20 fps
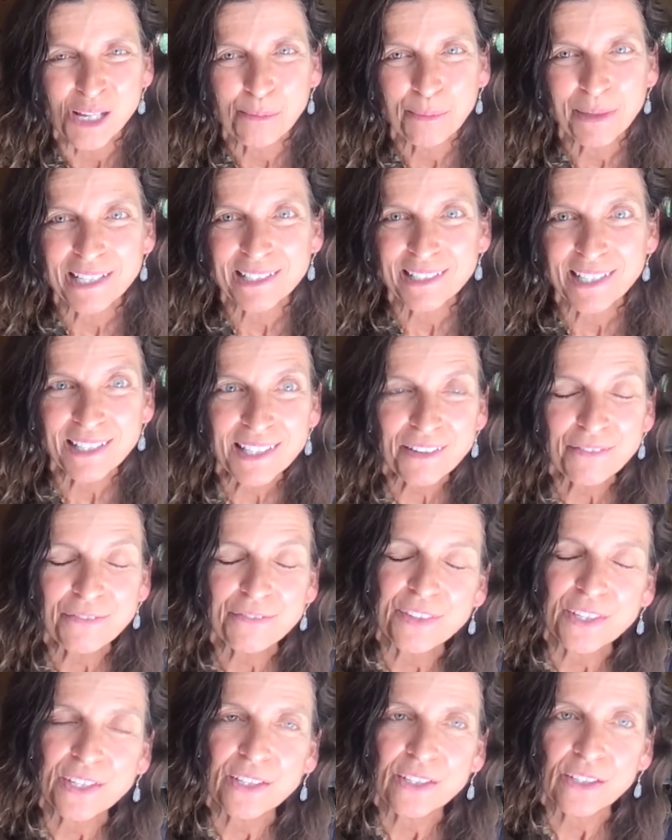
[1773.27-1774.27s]
because then they
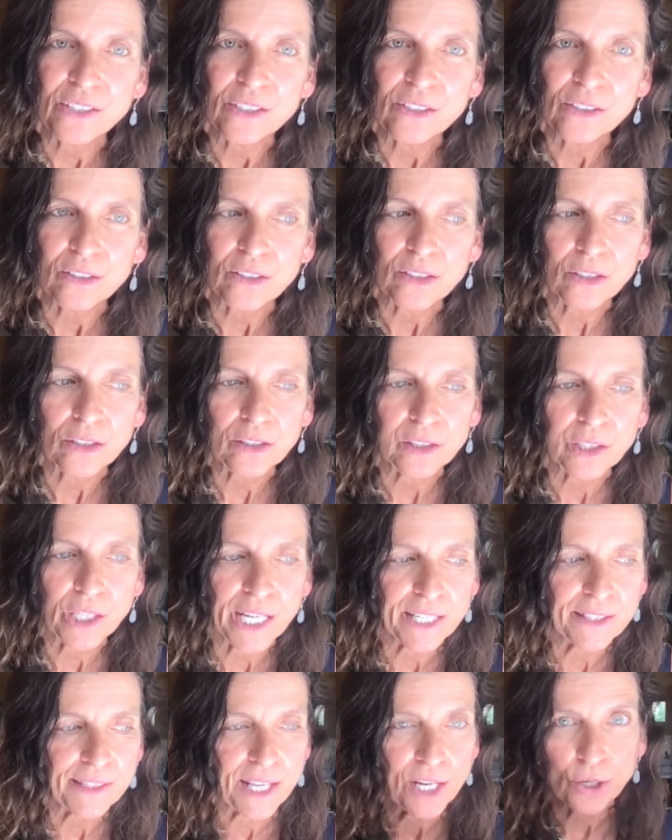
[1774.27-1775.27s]
feel
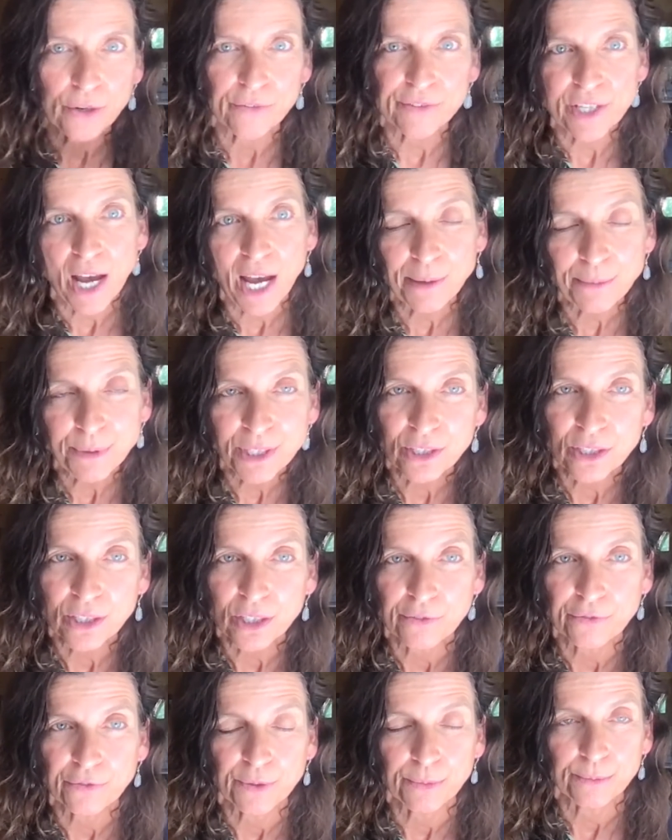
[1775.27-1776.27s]
like they don't have time to
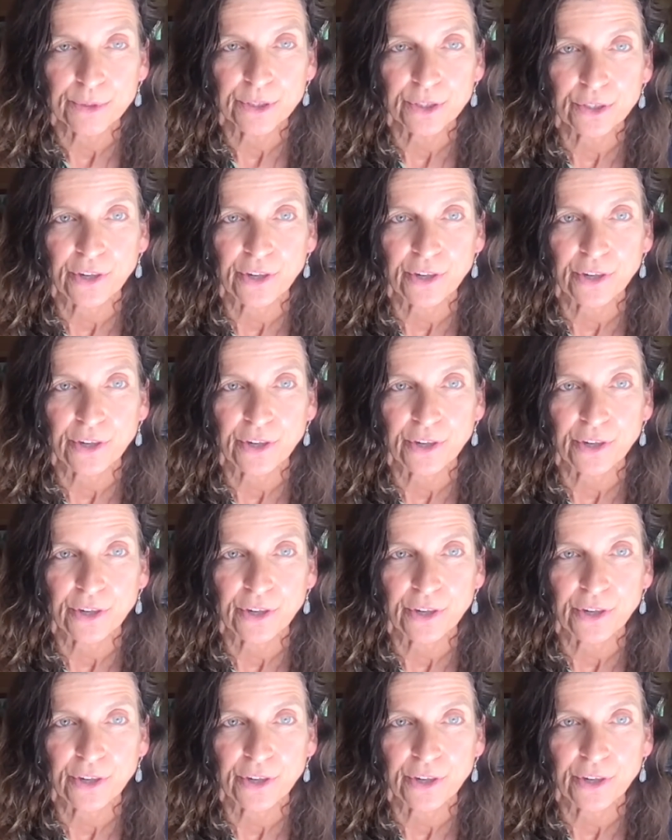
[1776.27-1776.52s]
cook from